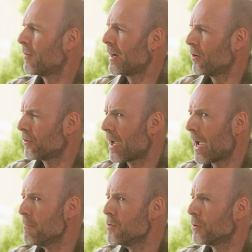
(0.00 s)
a very long
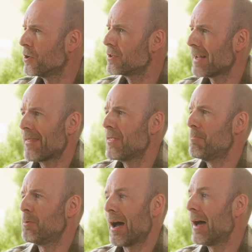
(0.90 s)
time who understand the
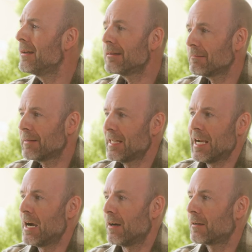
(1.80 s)
brand mm-hmm.
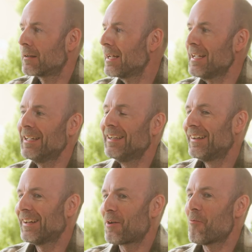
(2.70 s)
inherently,
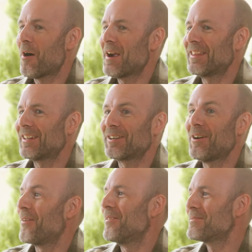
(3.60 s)
like why the
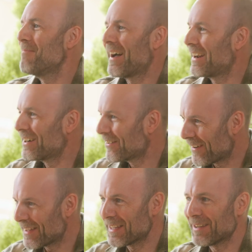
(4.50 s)
colors matter,
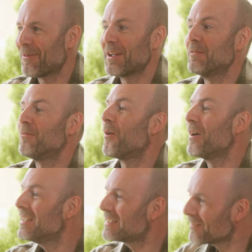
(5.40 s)
why the why the
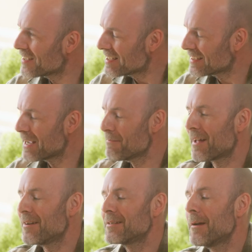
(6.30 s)
voice of the design
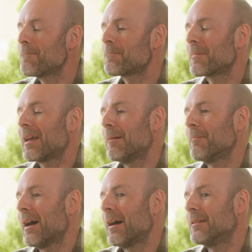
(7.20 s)
matters,
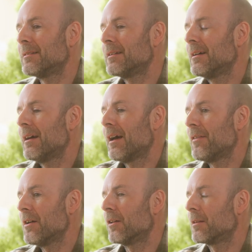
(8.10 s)
um, and
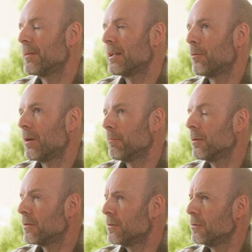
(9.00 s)
they ultimately were
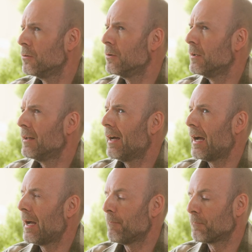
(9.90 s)
able to
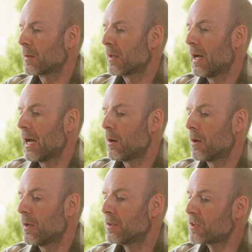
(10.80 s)
um,
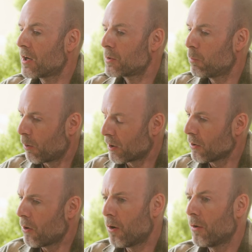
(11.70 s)
uh, start to
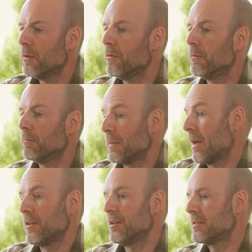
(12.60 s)
work on
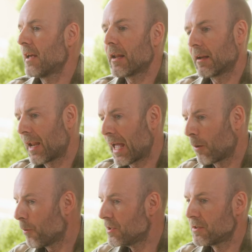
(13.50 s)
yeah the design
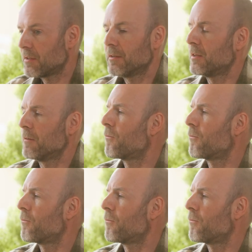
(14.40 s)
language, the, the